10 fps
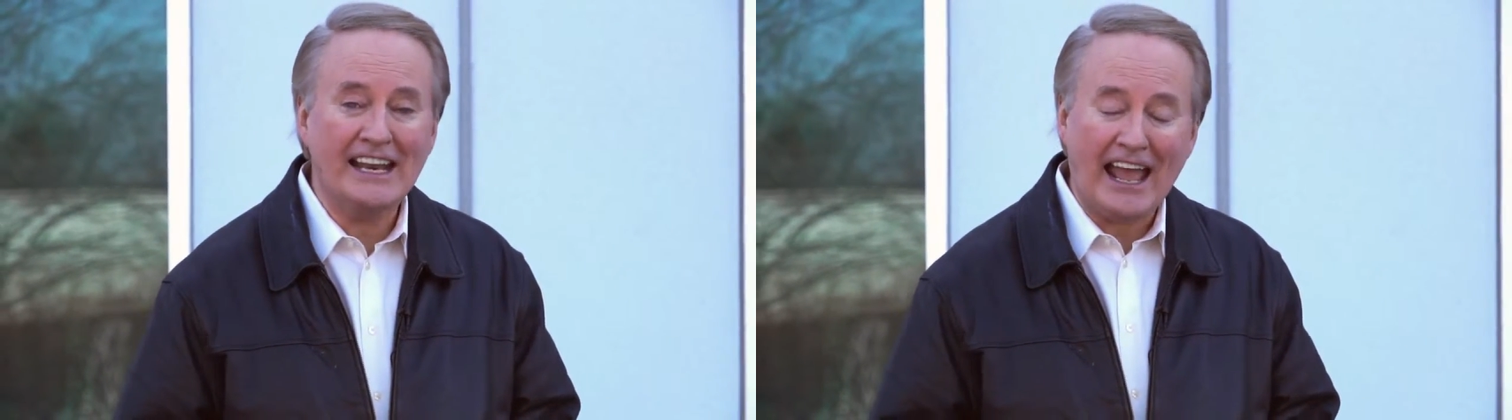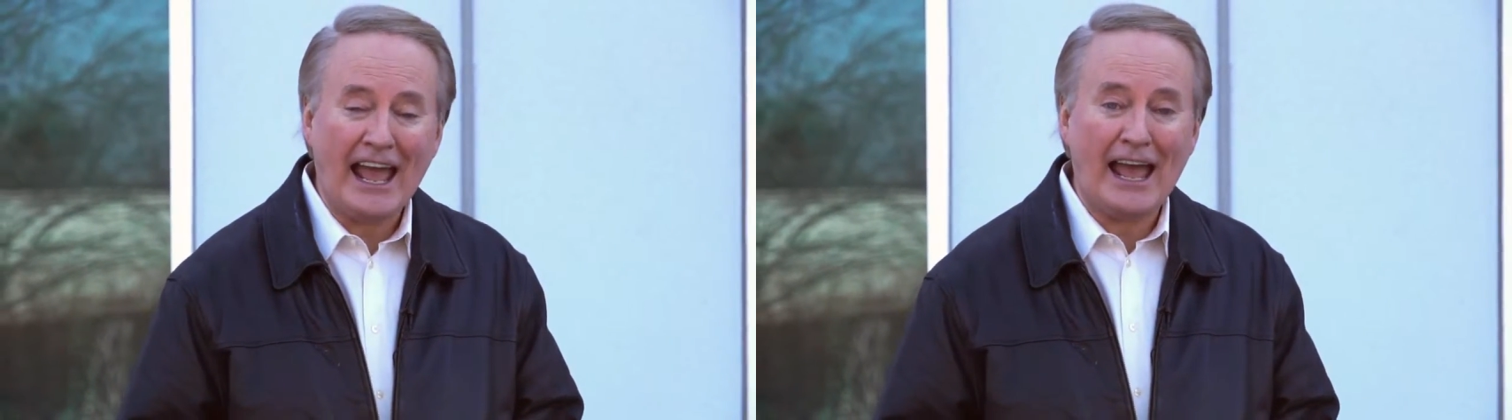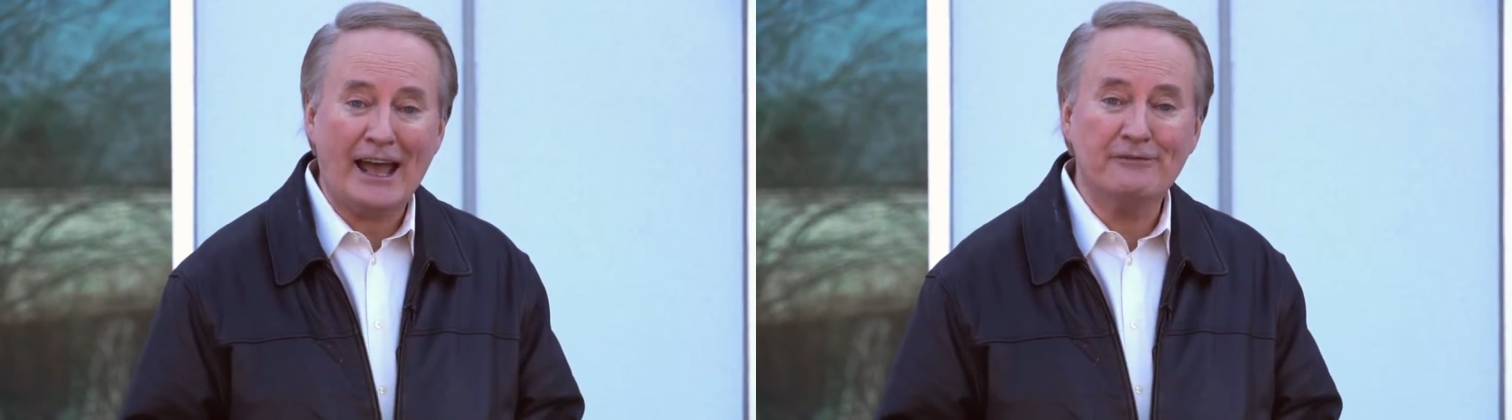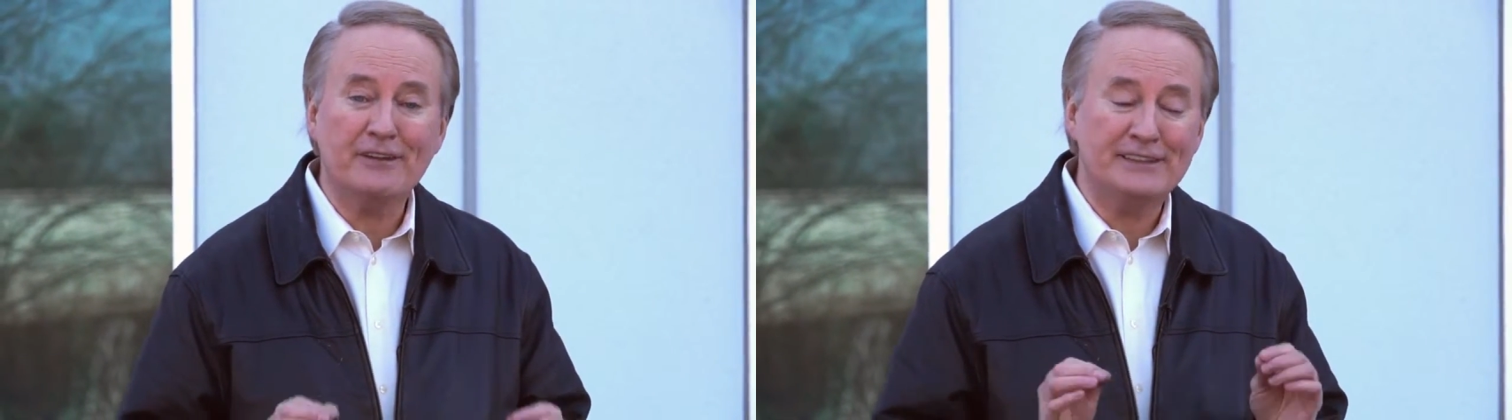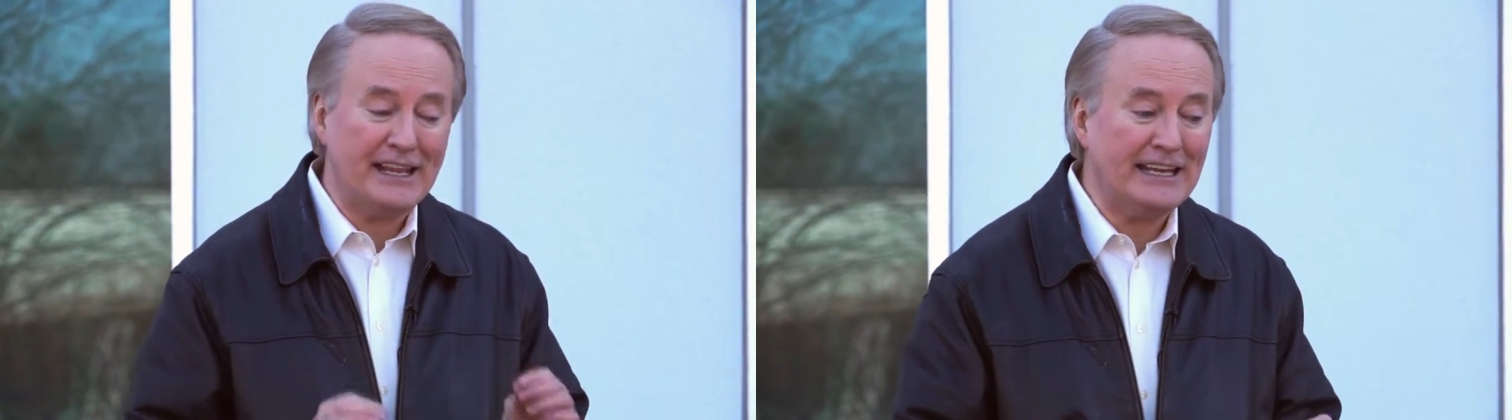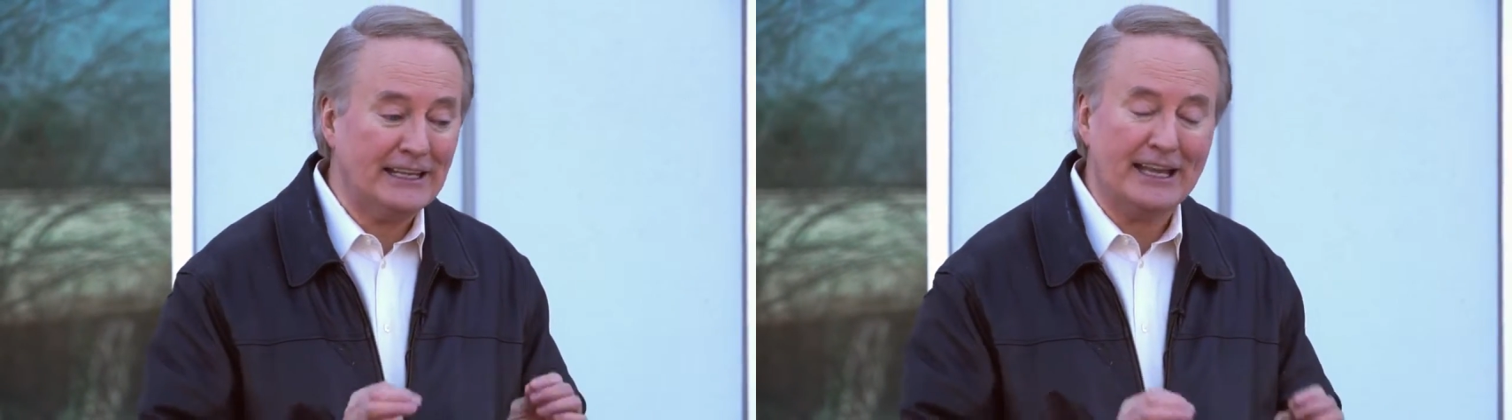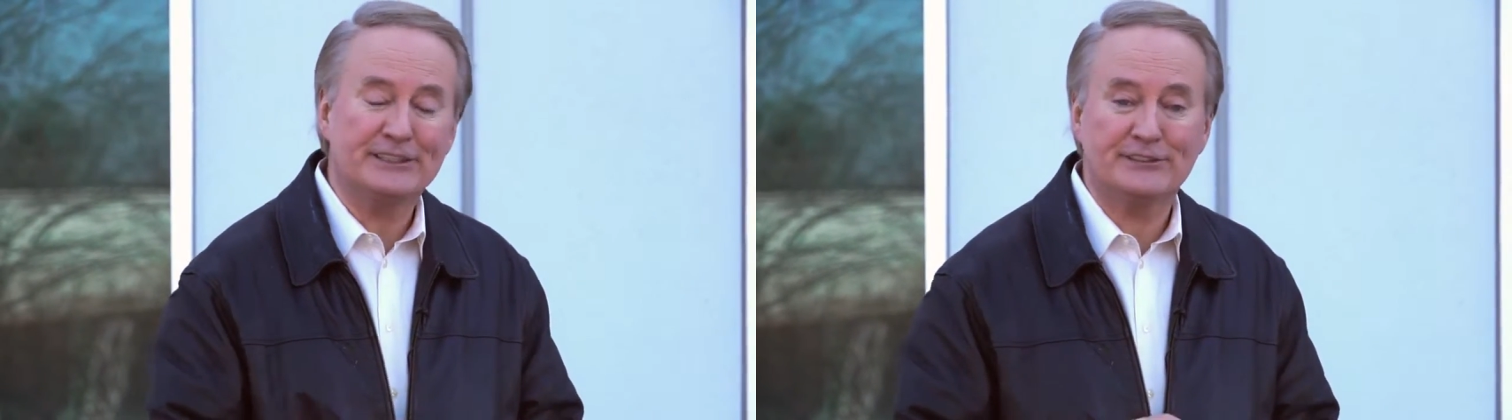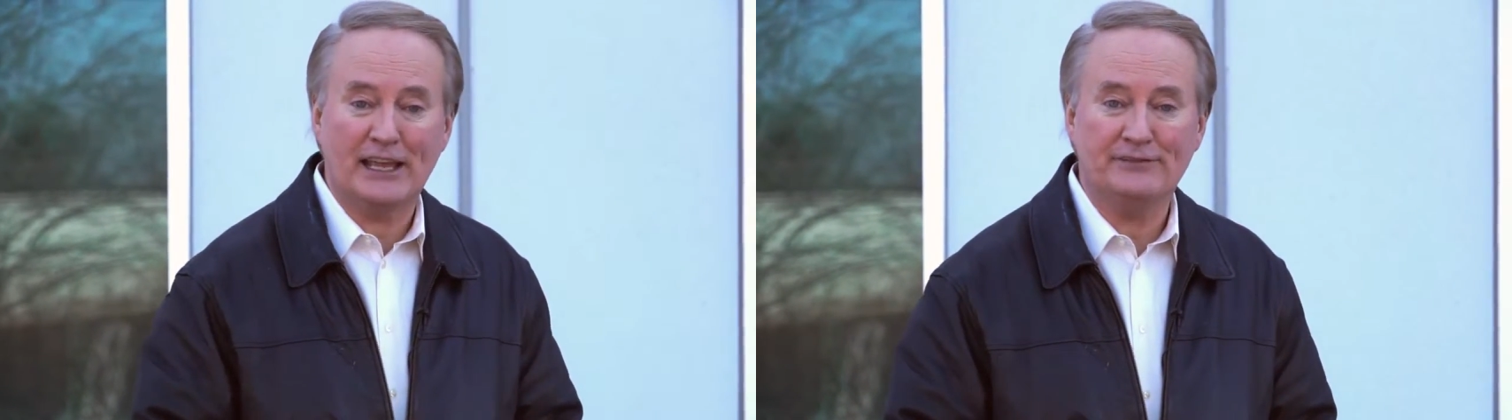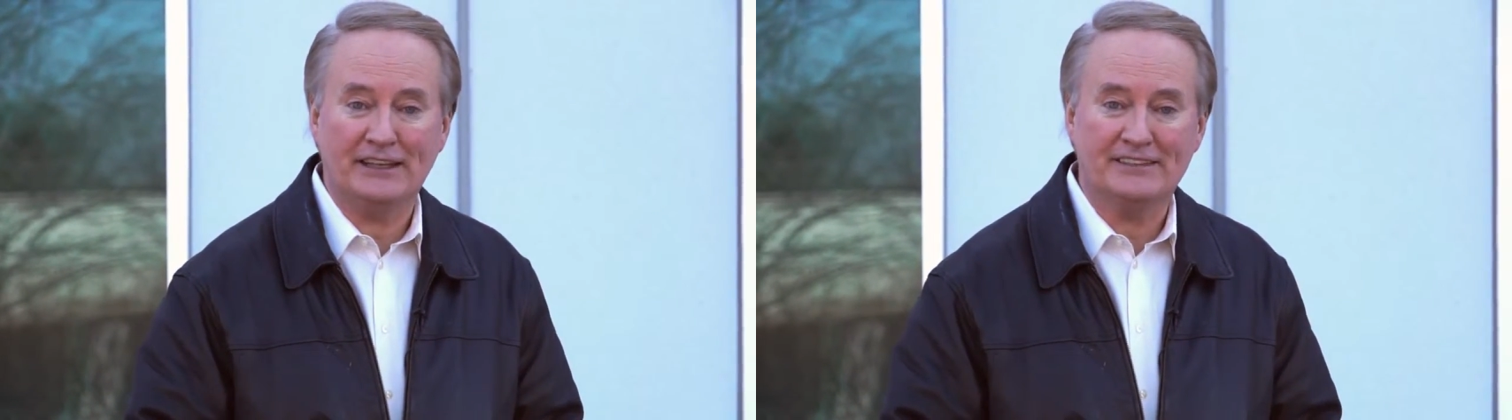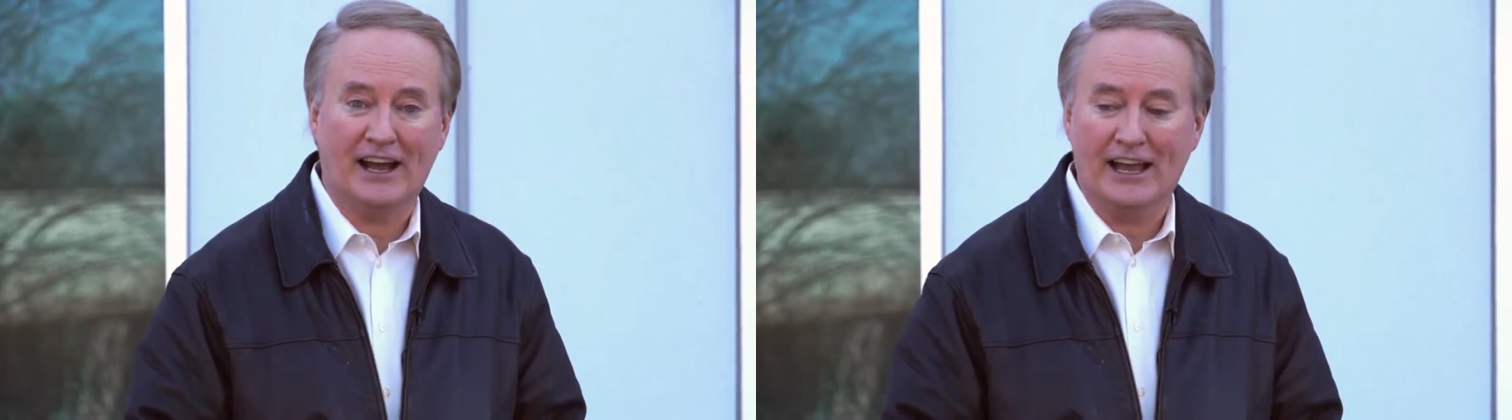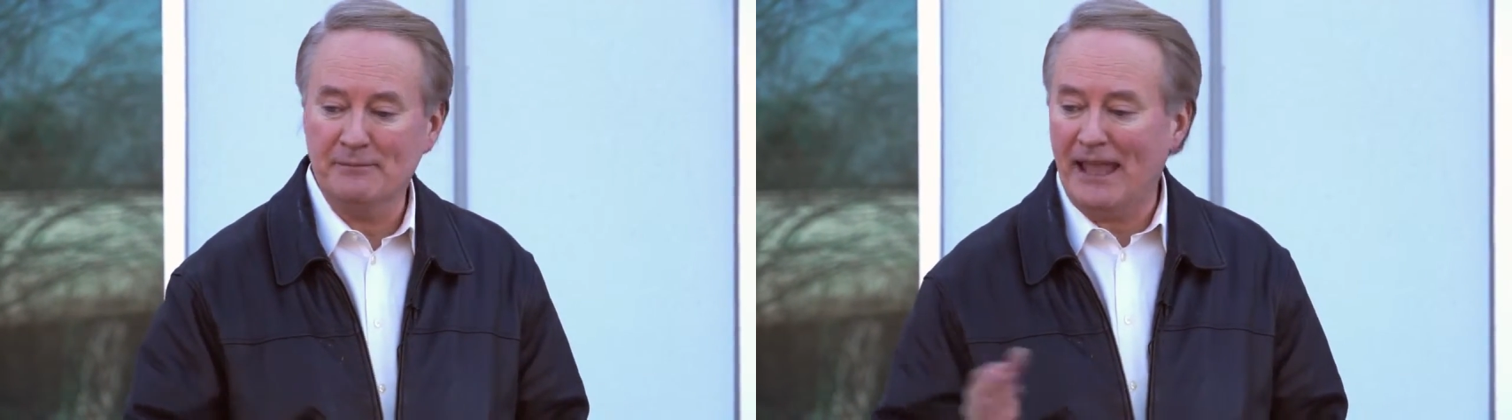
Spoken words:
have daylight saving time.